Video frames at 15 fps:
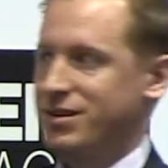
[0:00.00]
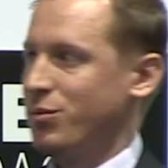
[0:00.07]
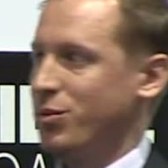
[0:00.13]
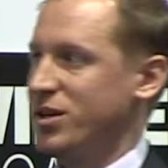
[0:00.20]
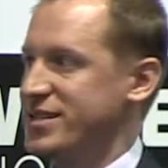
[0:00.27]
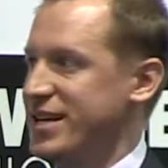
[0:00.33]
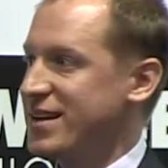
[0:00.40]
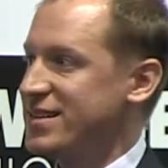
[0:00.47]

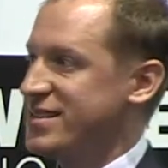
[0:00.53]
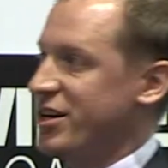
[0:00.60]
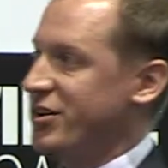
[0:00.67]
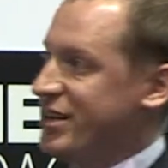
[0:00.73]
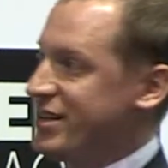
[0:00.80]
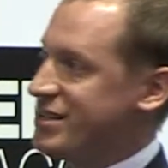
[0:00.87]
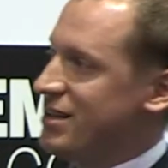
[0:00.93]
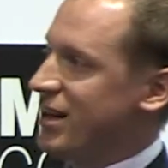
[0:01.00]
What stands here
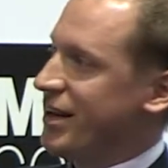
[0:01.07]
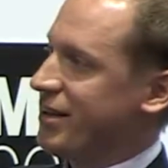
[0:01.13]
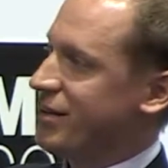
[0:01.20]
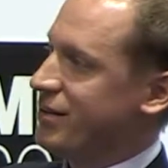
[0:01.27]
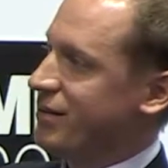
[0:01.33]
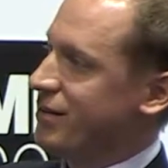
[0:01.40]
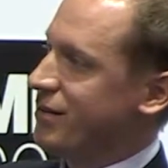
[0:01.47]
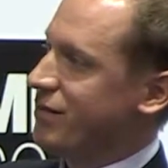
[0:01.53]
is like
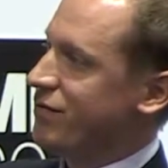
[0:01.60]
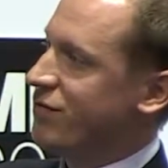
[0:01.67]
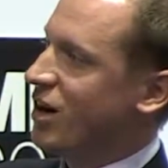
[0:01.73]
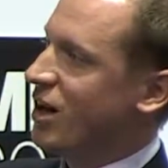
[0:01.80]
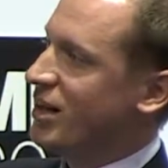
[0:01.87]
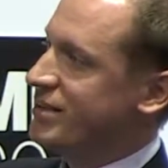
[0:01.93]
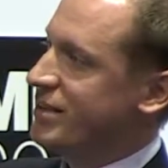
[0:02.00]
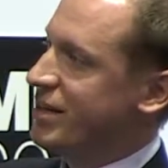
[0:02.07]
the
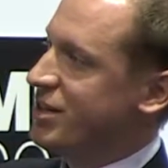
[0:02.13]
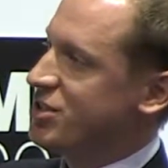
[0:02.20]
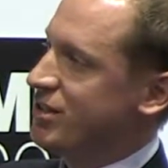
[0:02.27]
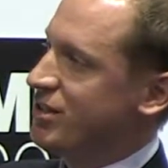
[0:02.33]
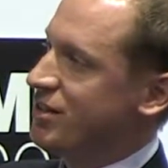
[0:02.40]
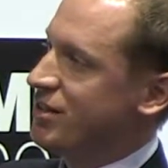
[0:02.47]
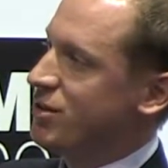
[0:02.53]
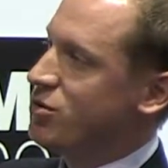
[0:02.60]
voltage in
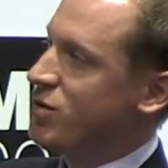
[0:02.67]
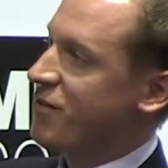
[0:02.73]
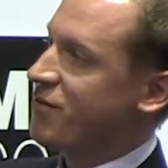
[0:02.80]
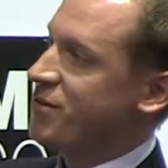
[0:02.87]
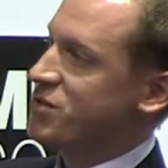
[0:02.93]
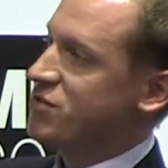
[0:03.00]
the DQ reference